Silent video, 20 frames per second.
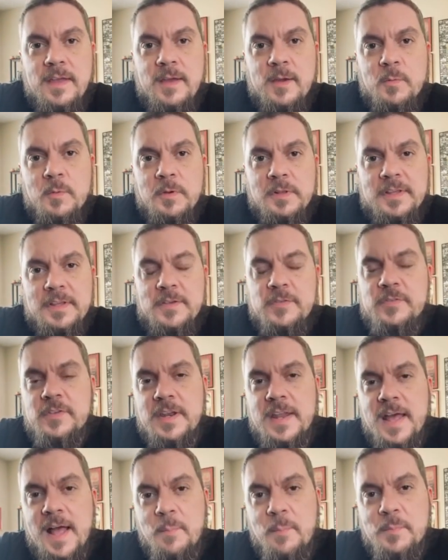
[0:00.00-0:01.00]
released an
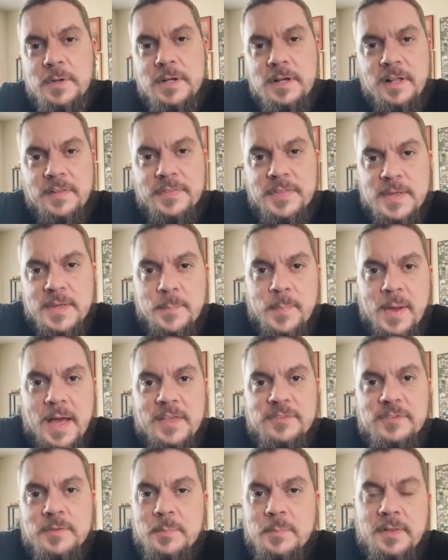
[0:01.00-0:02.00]
album called The
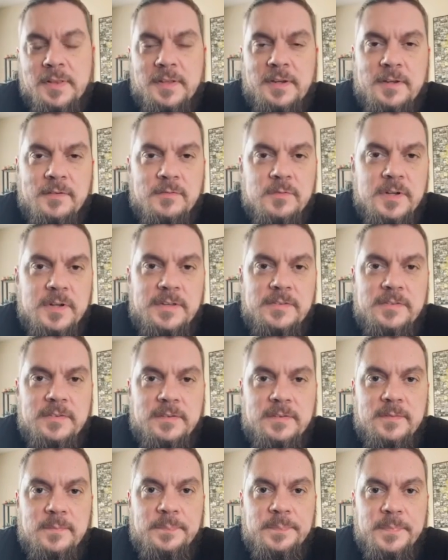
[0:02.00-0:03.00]
Impossibility of
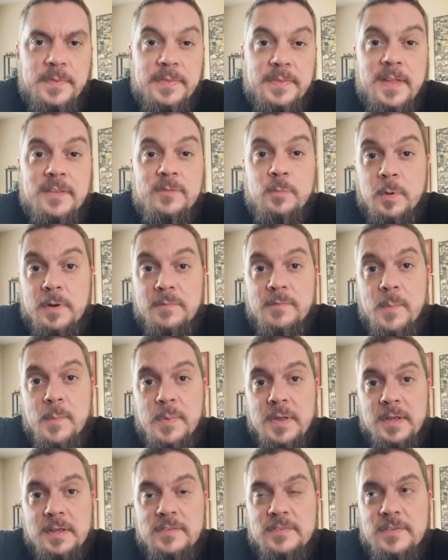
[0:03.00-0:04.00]
Reason, and that's one of our
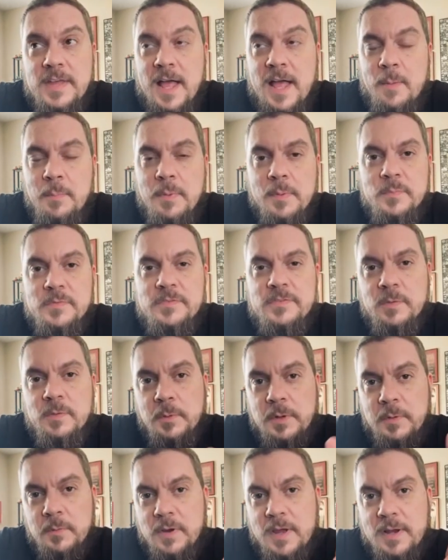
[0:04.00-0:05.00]
biggest albums. So
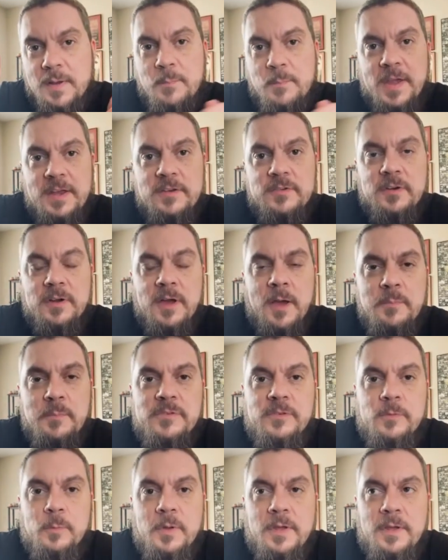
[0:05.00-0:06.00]
we were on a major
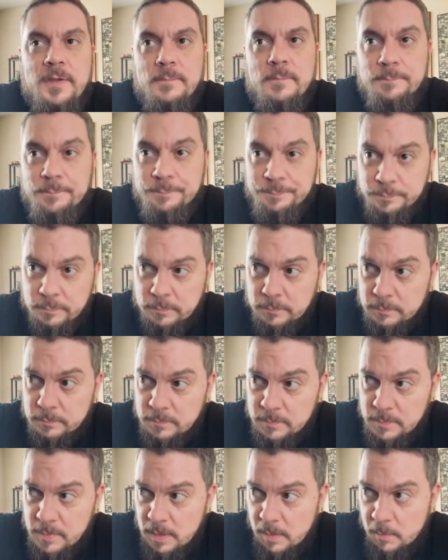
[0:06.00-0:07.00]
upswing.
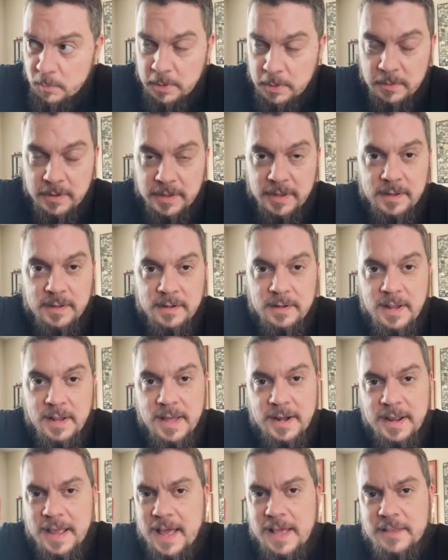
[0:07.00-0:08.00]
We were kicking a
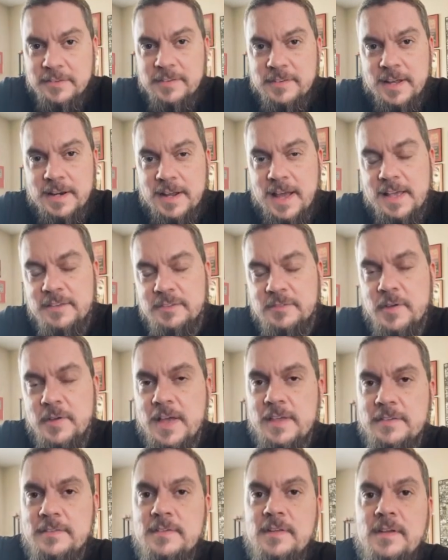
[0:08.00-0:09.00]
lot of ass on
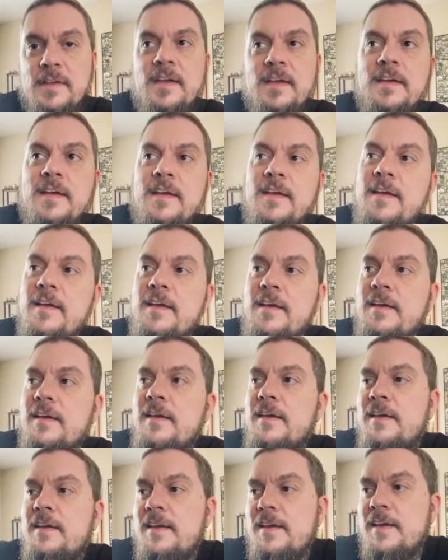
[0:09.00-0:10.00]
Ozfest,
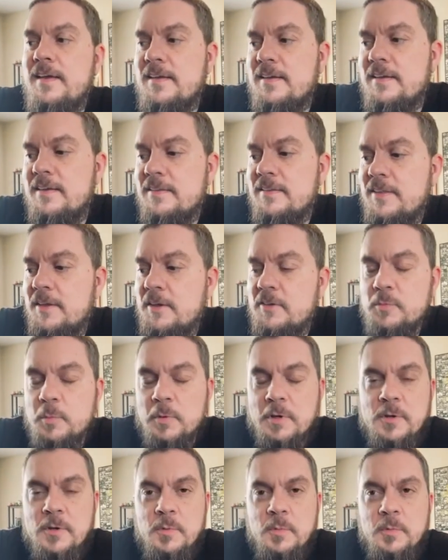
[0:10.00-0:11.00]
and things were
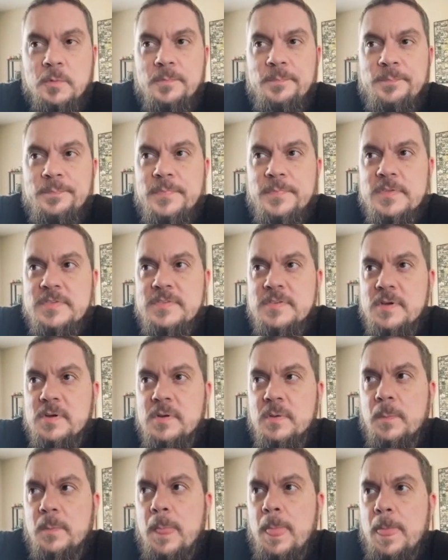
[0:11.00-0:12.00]
cool. So